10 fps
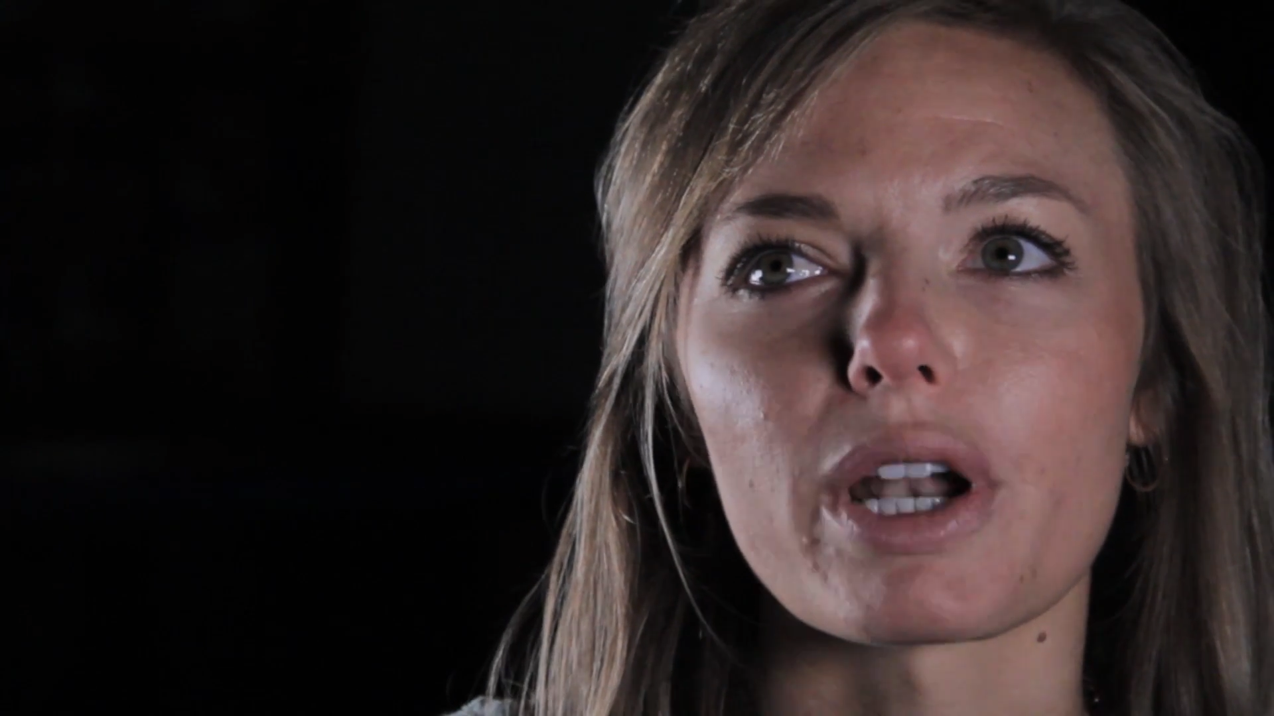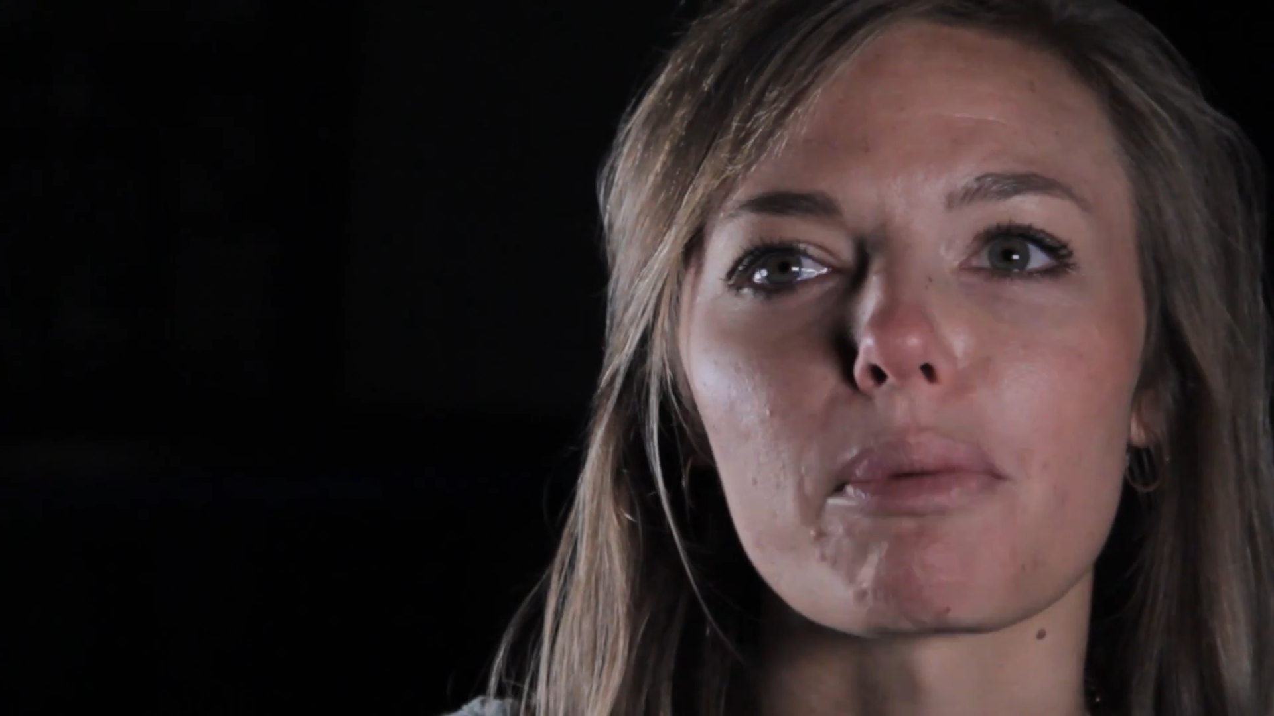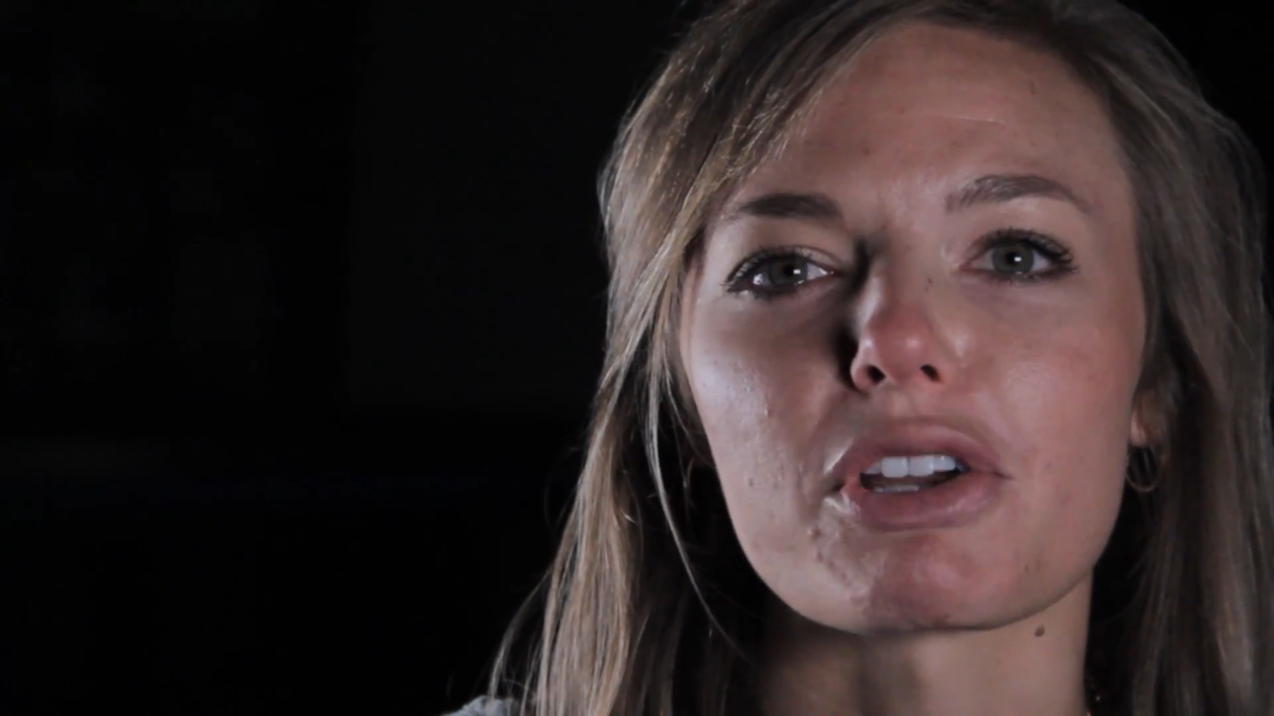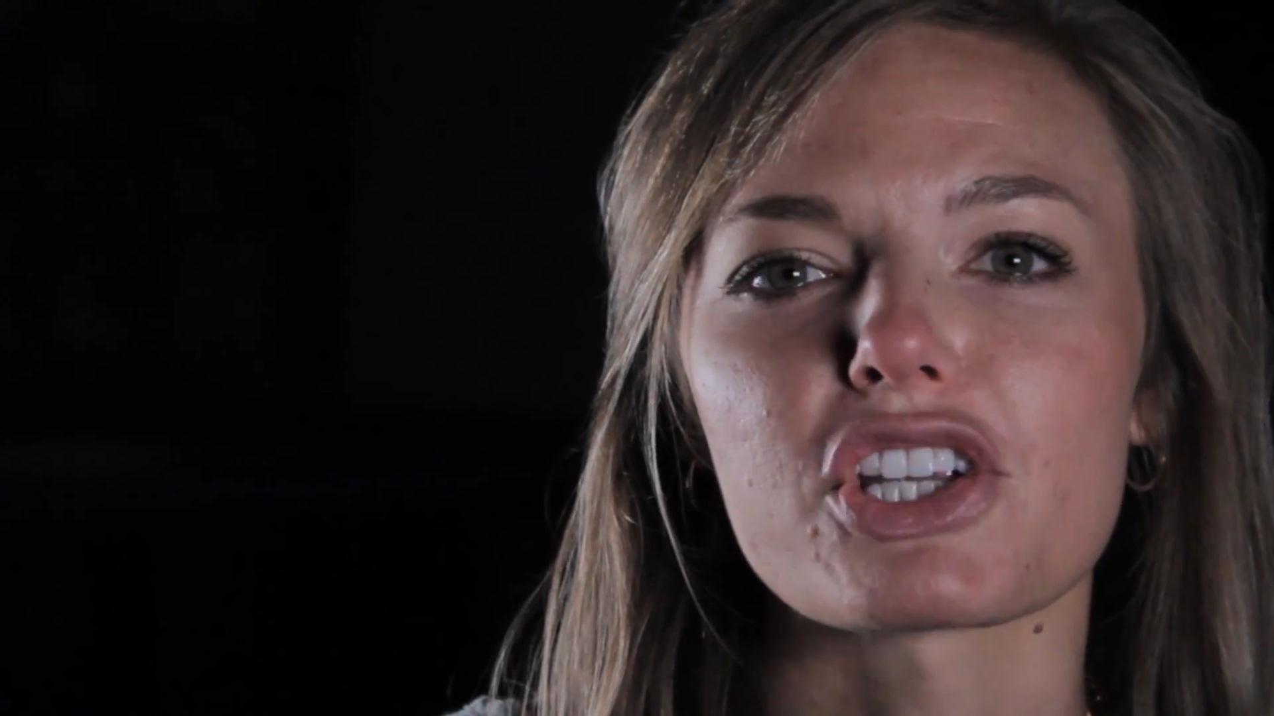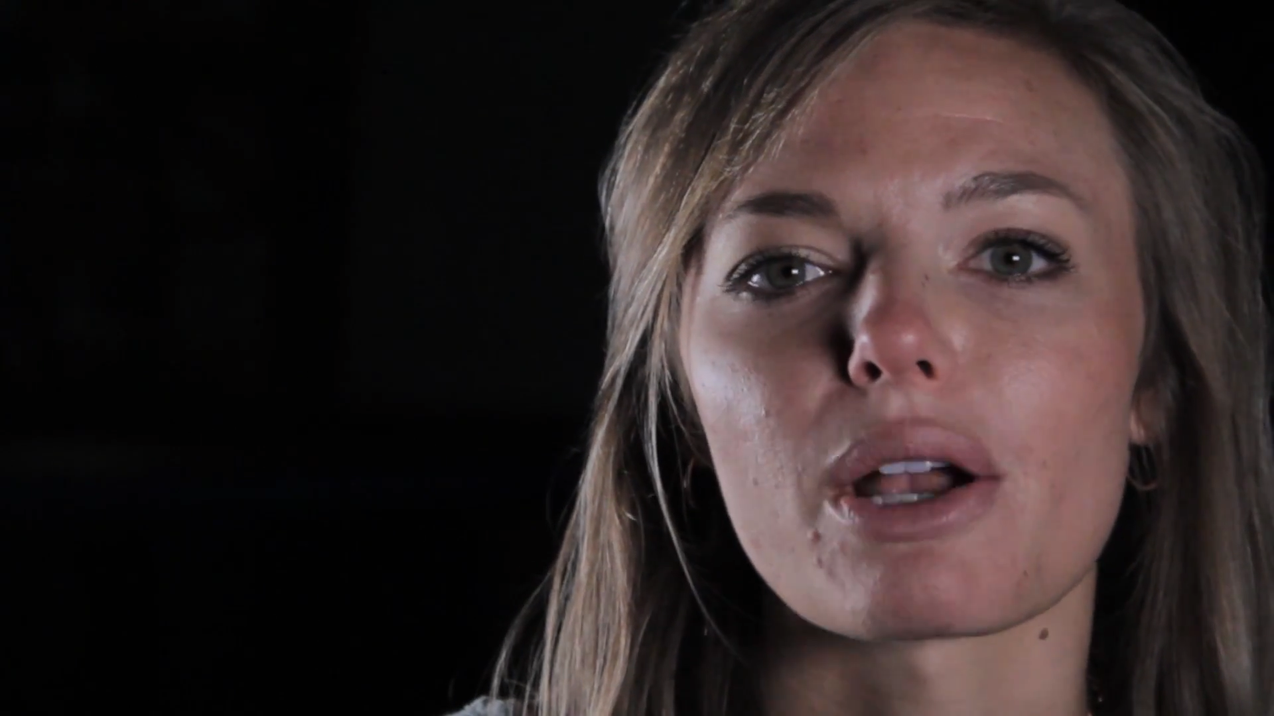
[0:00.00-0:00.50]
I
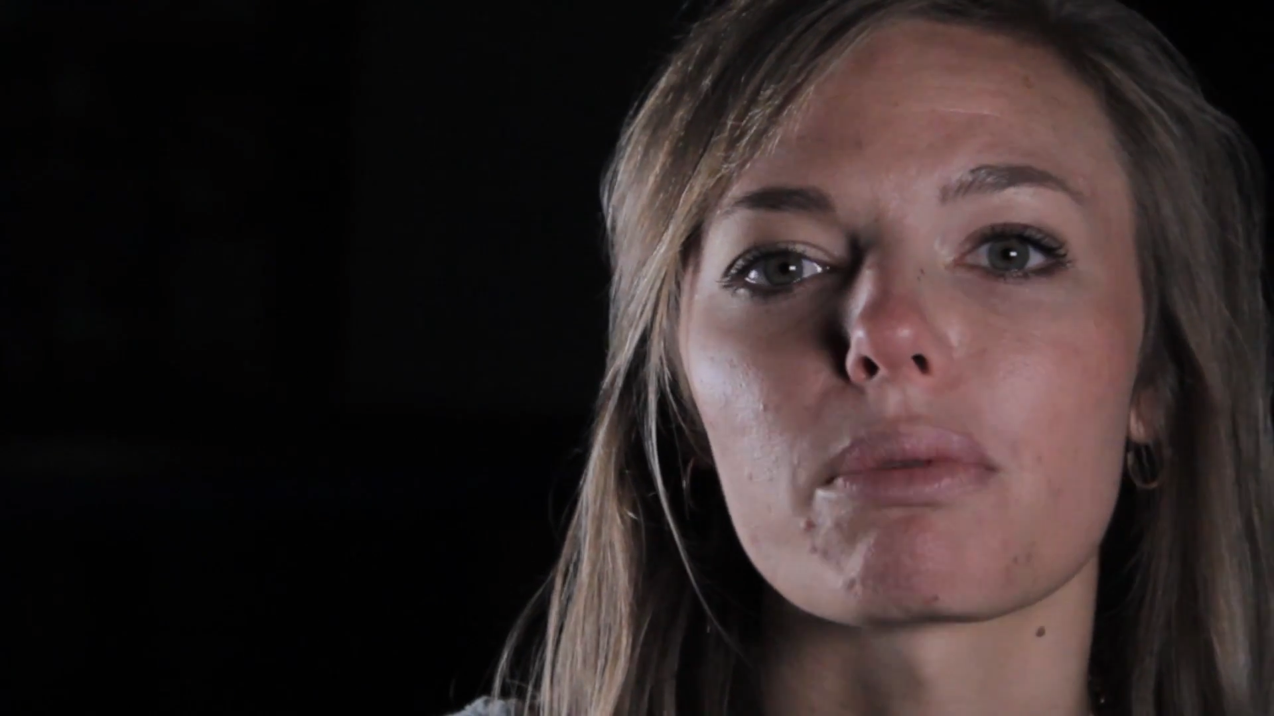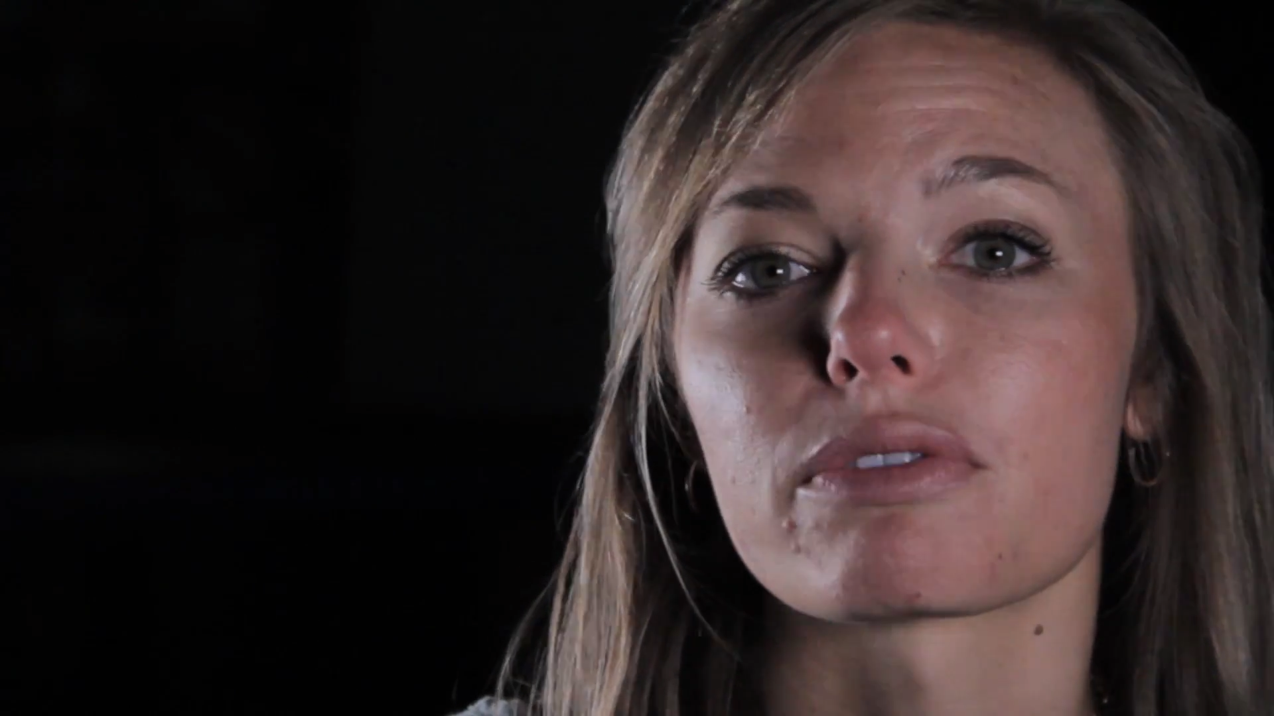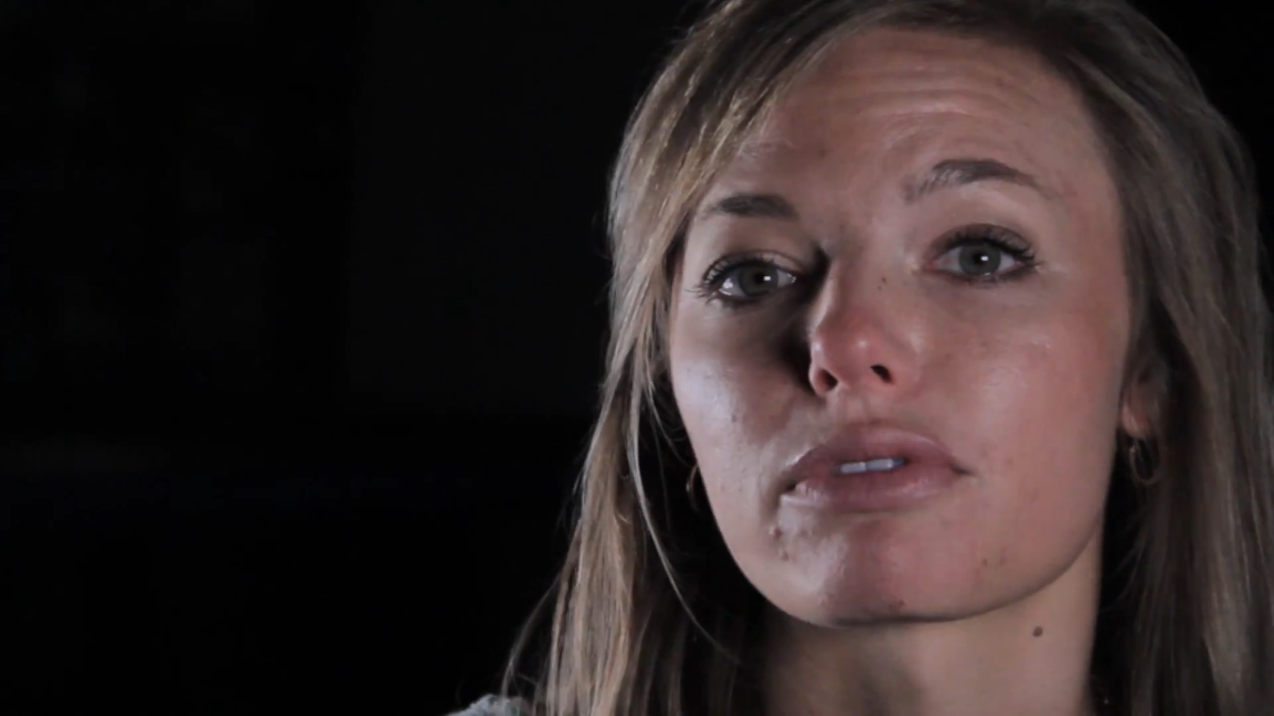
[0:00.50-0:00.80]
wish I would